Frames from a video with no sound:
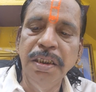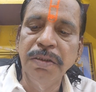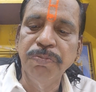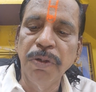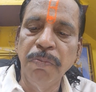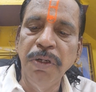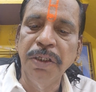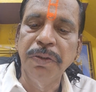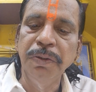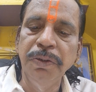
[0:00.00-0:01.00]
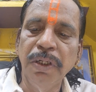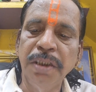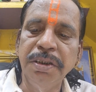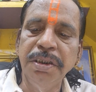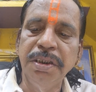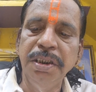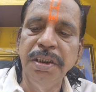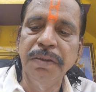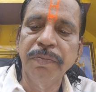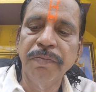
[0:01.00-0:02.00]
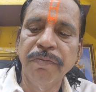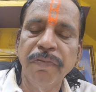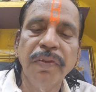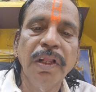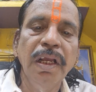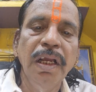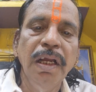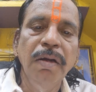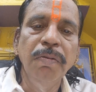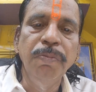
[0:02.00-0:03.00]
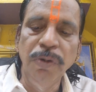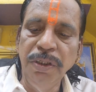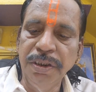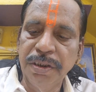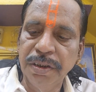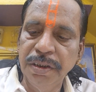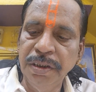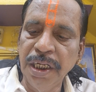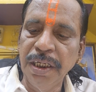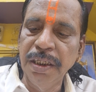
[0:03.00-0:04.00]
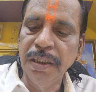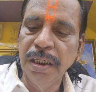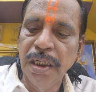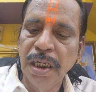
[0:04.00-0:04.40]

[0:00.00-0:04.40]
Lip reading: is public to assist the police. Then